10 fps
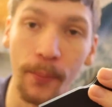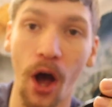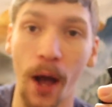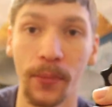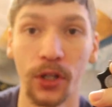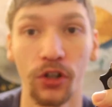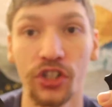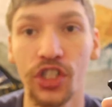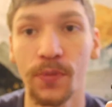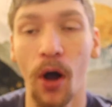
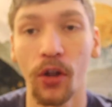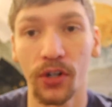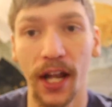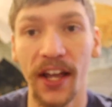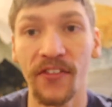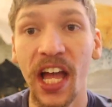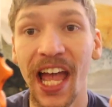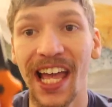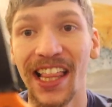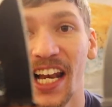popular smaller knife
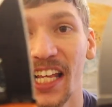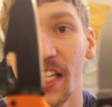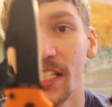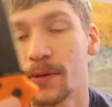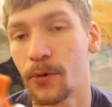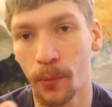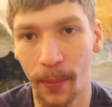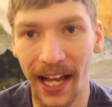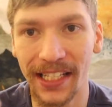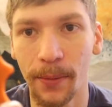and that is, or
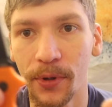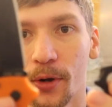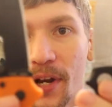by Demko